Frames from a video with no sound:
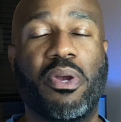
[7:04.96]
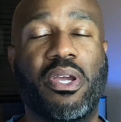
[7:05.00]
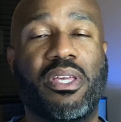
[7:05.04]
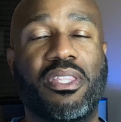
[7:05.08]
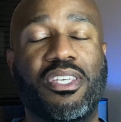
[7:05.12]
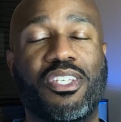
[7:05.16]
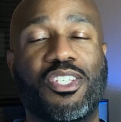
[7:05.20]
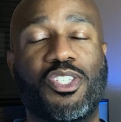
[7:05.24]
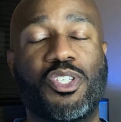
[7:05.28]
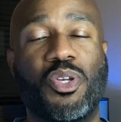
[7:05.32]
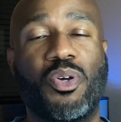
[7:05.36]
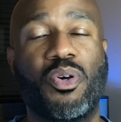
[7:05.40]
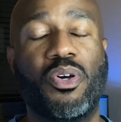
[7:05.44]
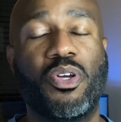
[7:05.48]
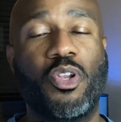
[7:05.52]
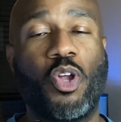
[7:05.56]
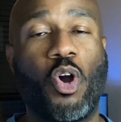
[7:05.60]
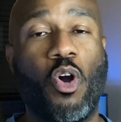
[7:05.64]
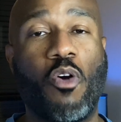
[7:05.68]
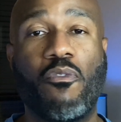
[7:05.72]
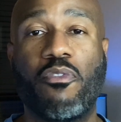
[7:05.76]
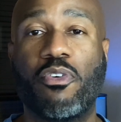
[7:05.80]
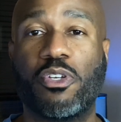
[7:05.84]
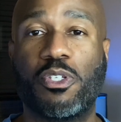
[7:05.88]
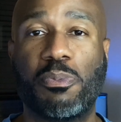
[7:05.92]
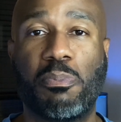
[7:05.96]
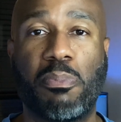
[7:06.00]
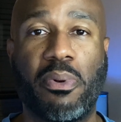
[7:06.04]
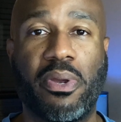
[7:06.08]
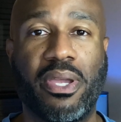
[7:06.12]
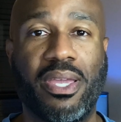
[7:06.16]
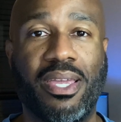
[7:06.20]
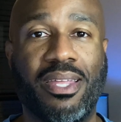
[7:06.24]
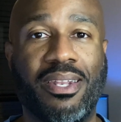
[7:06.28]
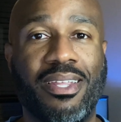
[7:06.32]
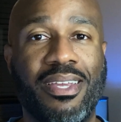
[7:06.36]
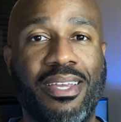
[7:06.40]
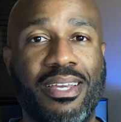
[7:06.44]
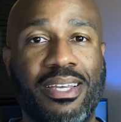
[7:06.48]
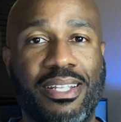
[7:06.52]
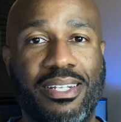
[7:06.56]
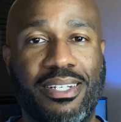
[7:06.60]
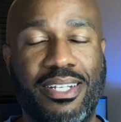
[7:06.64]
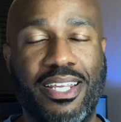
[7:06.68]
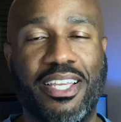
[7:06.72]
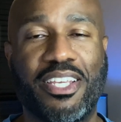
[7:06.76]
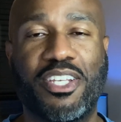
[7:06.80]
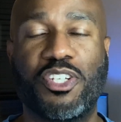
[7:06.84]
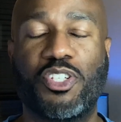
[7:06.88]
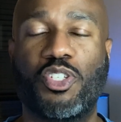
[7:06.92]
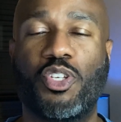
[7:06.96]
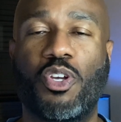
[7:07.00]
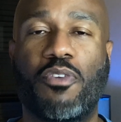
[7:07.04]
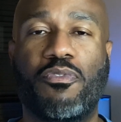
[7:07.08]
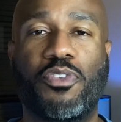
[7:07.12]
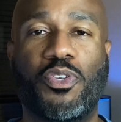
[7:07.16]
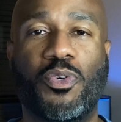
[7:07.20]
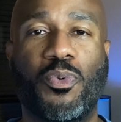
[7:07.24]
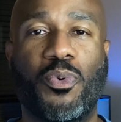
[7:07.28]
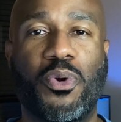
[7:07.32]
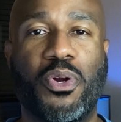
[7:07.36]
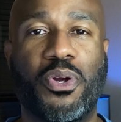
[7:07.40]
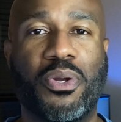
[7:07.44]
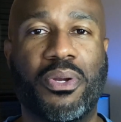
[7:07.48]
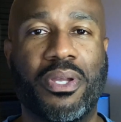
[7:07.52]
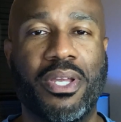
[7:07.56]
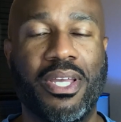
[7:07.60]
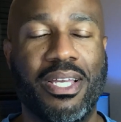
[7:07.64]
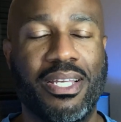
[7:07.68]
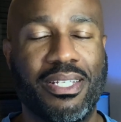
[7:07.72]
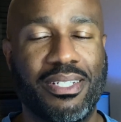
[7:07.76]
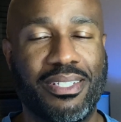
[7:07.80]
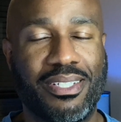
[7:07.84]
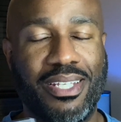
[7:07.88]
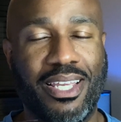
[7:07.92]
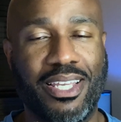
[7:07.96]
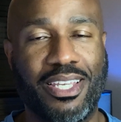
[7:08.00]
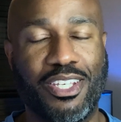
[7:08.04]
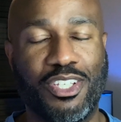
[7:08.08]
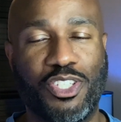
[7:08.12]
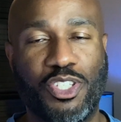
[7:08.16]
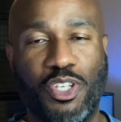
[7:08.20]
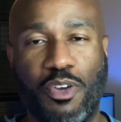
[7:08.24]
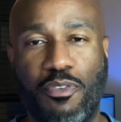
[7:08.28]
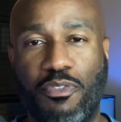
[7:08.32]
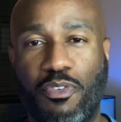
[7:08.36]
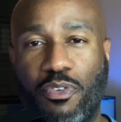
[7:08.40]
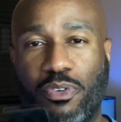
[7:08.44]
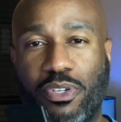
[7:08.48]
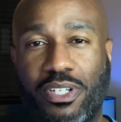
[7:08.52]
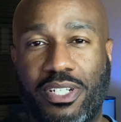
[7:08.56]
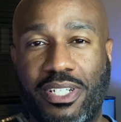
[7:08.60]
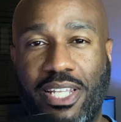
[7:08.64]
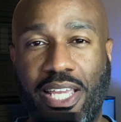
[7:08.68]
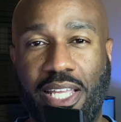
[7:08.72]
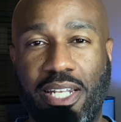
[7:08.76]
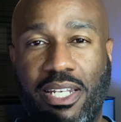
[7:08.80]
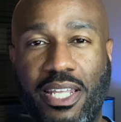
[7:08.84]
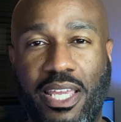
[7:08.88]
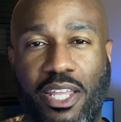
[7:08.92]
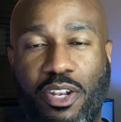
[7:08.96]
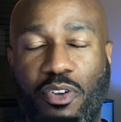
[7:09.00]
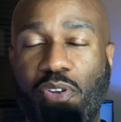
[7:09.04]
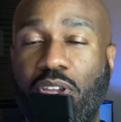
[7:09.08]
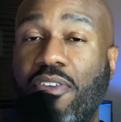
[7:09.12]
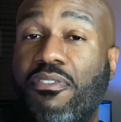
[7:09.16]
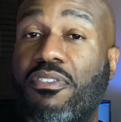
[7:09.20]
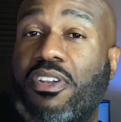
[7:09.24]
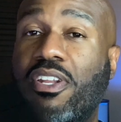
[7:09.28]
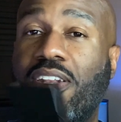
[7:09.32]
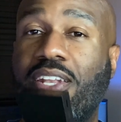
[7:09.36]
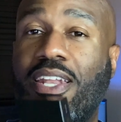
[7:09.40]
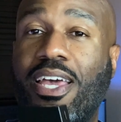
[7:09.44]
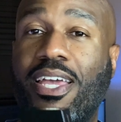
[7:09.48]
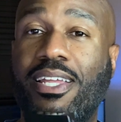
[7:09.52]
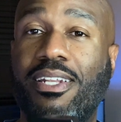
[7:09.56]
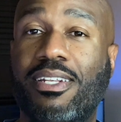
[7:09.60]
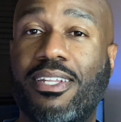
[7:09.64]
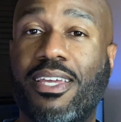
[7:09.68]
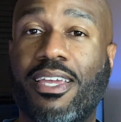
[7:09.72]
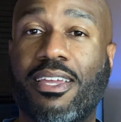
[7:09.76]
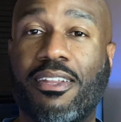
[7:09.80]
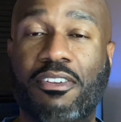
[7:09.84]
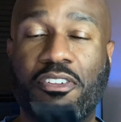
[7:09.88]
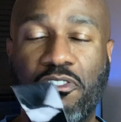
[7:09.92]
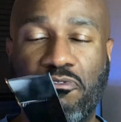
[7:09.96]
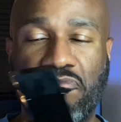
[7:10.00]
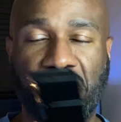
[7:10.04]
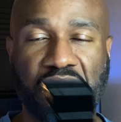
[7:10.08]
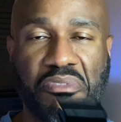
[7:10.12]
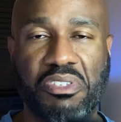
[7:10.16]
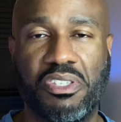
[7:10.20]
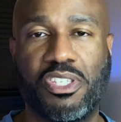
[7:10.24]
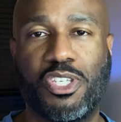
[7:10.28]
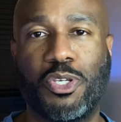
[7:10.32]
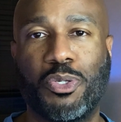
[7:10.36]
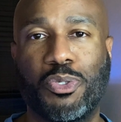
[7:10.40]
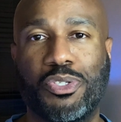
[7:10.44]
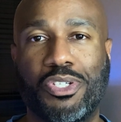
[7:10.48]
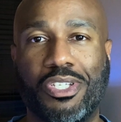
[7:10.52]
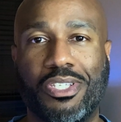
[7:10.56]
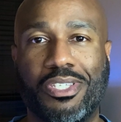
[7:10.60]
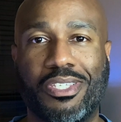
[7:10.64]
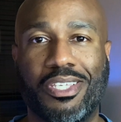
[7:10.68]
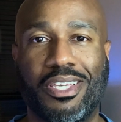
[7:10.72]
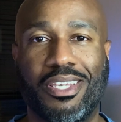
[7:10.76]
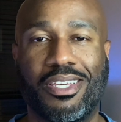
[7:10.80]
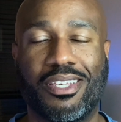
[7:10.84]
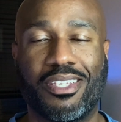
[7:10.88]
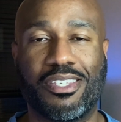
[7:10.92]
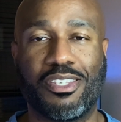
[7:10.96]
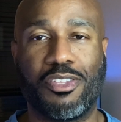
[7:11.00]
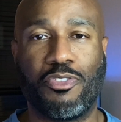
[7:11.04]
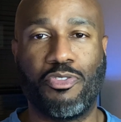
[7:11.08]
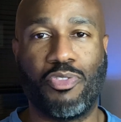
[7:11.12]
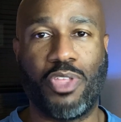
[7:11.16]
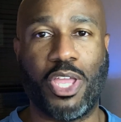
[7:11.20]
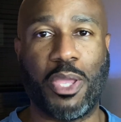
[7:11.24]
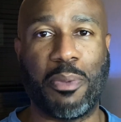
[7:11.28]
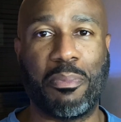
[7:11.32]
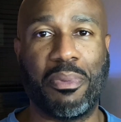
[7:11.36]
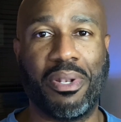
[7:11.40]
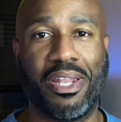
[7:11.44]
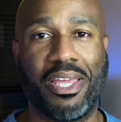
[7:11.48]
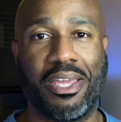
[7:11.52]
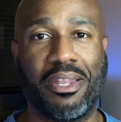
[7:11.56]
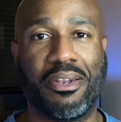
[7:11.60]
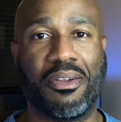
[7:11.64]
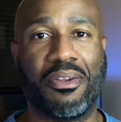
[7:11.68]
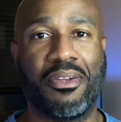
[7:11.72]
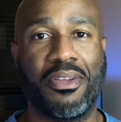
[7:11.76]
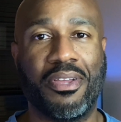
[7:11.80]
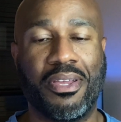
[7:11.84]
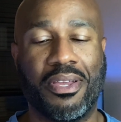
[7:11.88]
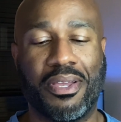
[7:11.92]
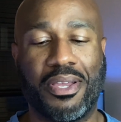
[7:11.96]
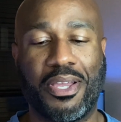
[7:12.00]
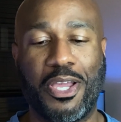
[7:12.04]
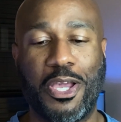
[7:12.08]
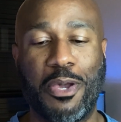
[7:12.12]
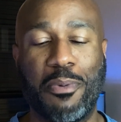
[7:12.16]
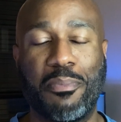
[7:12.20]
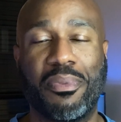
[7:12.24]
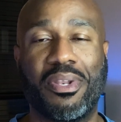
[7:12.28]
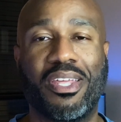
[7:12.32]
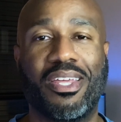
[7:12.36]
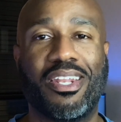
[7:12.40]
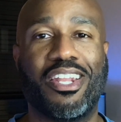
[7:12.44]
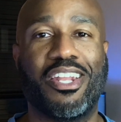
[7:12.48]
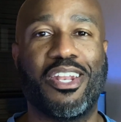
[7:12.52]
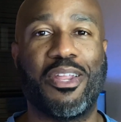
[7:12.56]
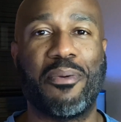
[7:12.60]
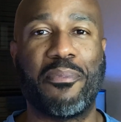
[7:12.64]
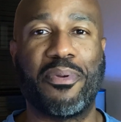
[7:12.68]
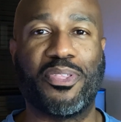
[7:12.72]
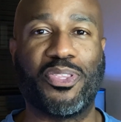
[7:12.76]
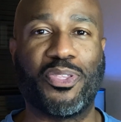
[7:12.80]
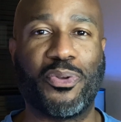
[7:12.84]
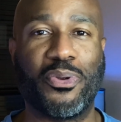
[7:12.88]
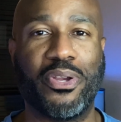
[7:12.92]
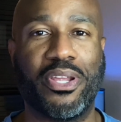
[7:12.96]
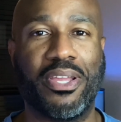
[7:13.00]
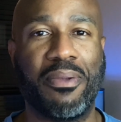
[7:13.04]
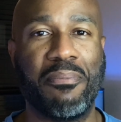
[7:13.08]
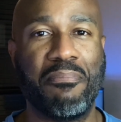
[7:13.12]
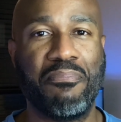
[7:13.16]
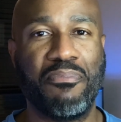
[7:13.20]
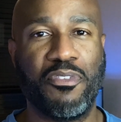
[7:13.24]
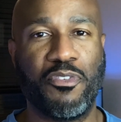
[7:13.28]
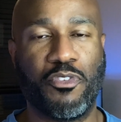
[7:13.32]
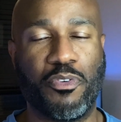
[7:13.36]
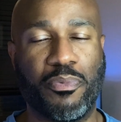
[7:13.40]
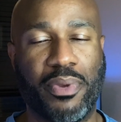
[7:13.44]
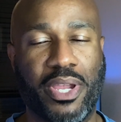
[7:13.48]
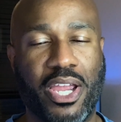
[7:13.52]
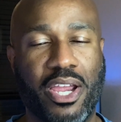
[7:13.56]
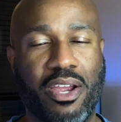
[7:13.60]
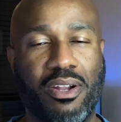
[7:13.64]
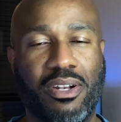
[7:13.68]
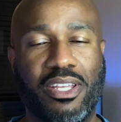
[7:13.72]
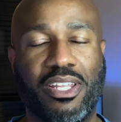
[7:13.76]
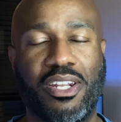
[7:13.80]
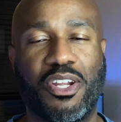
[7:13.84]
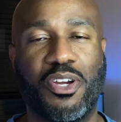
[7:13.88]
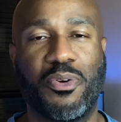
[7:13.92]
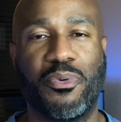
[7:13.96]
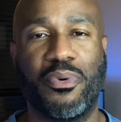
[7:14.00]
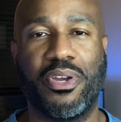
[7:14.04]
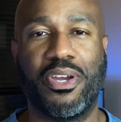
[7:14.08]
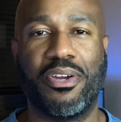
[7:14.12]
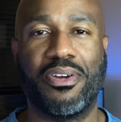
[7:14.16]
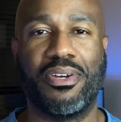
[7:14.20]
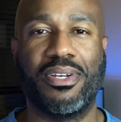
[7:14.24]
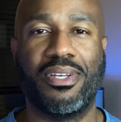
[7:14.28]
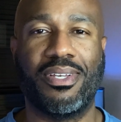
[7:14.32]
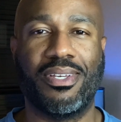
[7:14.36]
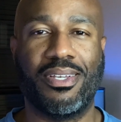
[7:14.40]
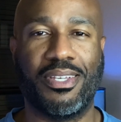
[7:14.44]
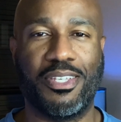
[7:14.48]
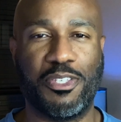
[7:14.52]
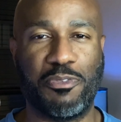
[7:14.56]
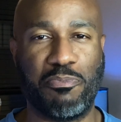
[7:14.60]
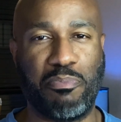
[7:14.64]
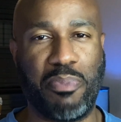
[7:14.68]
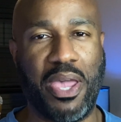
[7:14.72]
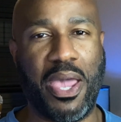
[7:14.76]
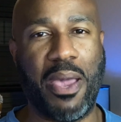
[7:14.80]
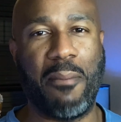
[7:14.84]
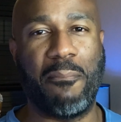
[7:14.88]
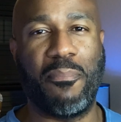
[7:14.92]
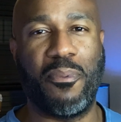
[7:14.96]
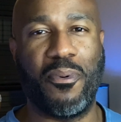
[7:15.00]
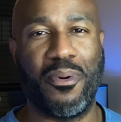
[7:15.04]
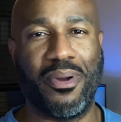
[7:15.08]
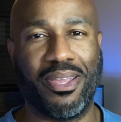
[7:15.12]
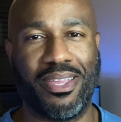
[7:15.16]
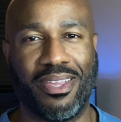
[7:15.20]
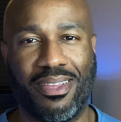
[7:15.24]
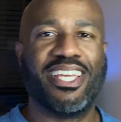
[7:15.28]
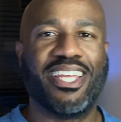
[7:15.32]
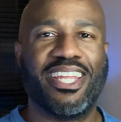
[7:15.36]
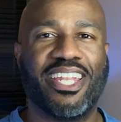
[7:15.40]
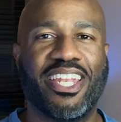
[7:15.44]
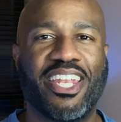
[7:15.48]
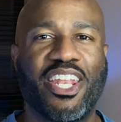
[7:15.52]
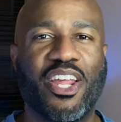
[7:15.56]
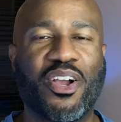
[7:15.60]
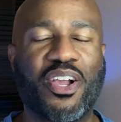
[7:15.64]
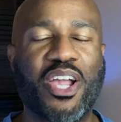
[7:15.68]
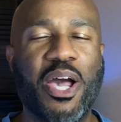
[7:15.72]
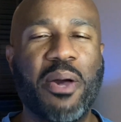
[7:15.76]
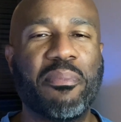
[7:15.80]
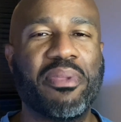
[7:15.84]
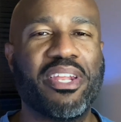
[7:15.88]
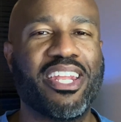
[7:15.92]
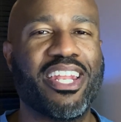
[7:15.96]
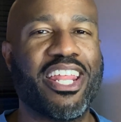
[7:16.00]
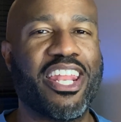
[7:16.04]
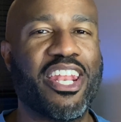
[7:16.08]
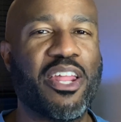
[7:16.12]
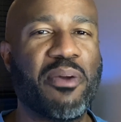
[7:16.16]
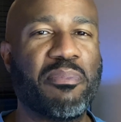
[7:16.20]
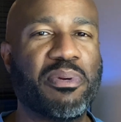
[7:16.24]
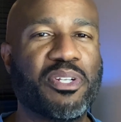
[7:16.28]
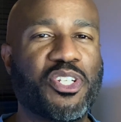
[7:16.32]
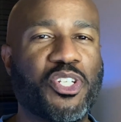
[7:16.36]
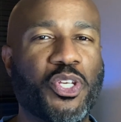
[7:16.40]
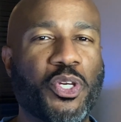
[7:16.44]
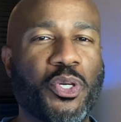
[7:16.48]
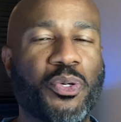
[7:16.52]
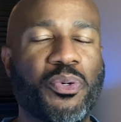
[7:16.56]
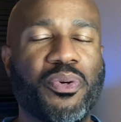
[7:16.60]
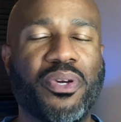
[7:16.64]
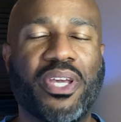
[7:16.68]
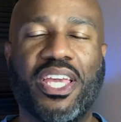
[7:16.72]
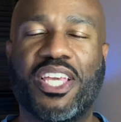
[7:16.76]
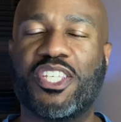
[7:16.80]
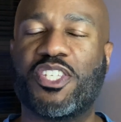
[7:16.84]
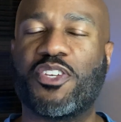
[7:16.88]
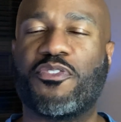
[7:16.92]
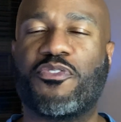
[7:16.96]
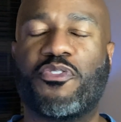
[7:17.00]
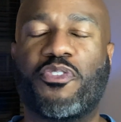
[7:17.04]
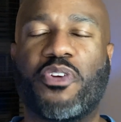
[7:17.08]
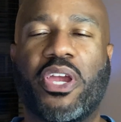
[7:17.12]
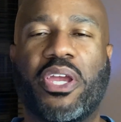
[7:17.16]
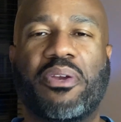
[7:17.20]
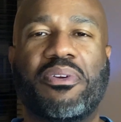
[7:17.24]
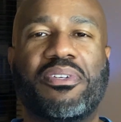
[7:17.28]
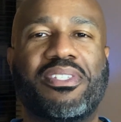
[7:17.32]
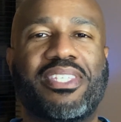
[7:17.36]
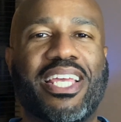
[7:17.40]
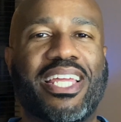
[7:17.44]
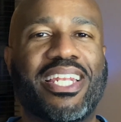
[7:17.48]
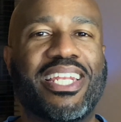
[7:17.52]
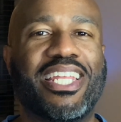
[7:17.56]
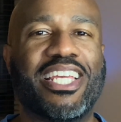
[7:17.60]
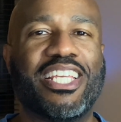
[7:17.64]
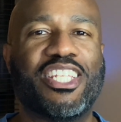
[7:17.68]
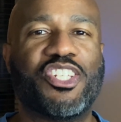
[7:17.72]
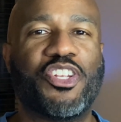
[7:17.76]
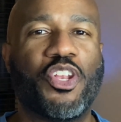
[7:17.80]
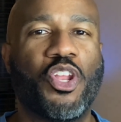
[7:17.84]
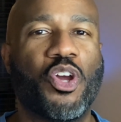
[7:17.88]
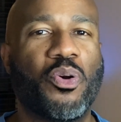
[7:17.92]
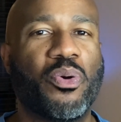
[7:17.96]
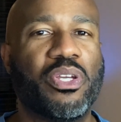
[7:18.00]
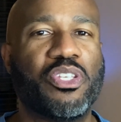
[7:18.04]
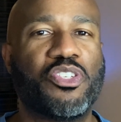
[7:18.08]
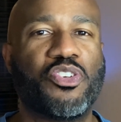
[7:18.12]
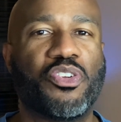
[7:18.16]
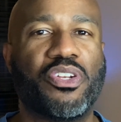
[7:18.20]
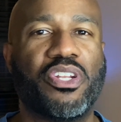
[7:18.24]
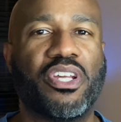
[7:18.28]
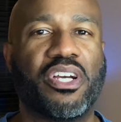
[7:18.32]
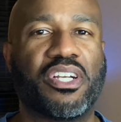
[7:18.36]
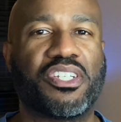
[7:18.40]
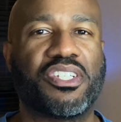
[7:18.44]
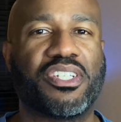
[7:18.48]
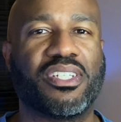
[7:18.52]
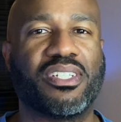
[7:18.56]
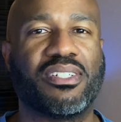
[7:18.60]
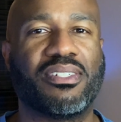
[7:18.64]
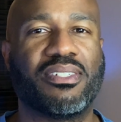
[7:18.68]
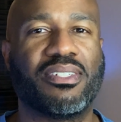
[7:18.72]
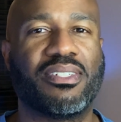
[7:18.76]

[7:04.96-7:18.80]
this on, overspray it, take yourself to work, take yourself on a day date or even a night date. See what she says. Thank me later. Coming in at number 3 from Carolina Herrera, it's Bad Boy. Now coming in at number 2 is a fragrance that needs no introduction